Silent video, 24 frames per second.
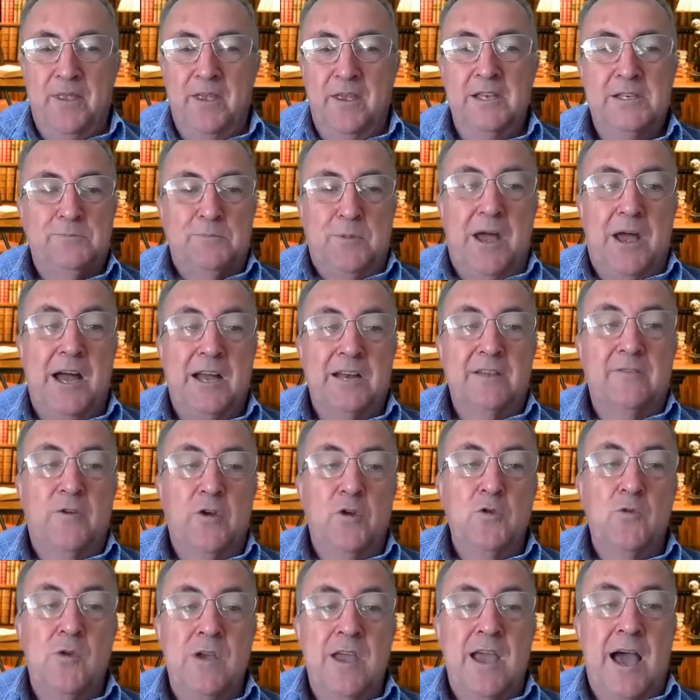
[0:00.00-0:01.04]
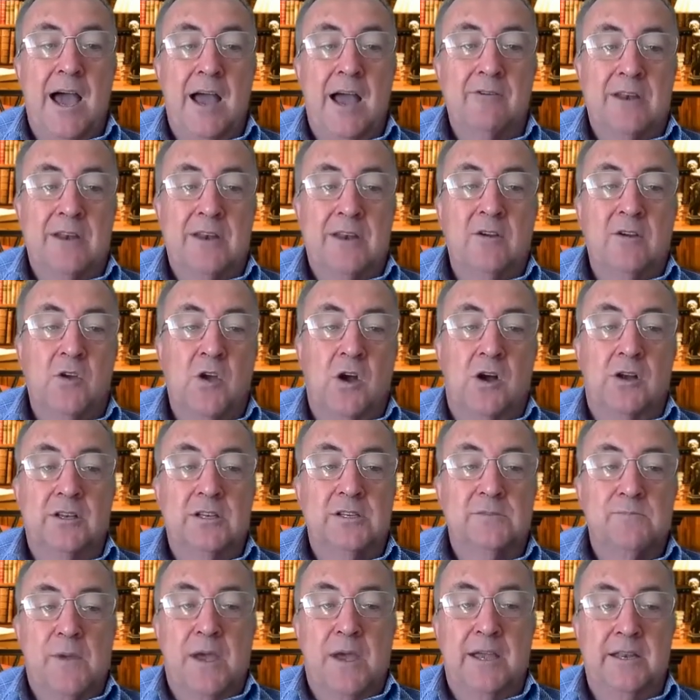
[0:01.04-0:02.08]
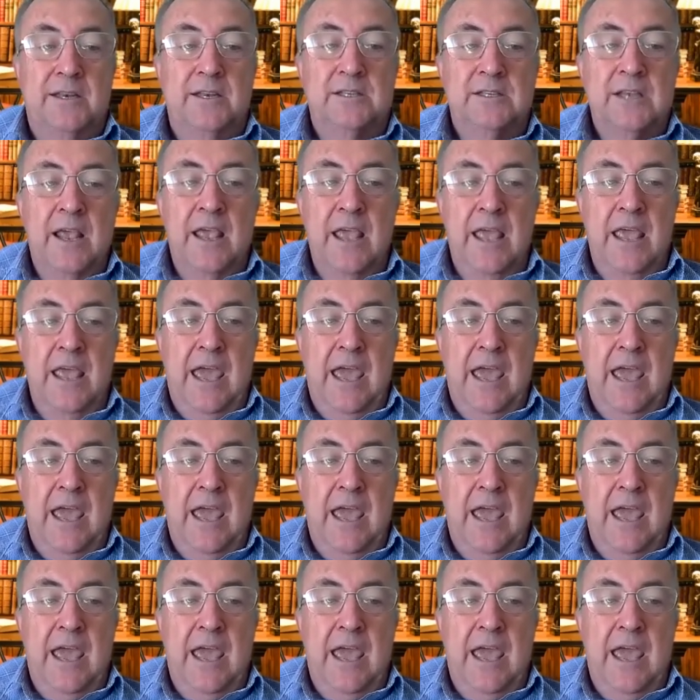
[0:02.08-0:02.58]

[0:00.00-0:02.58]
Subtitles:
It's part of who we are and how God has made us.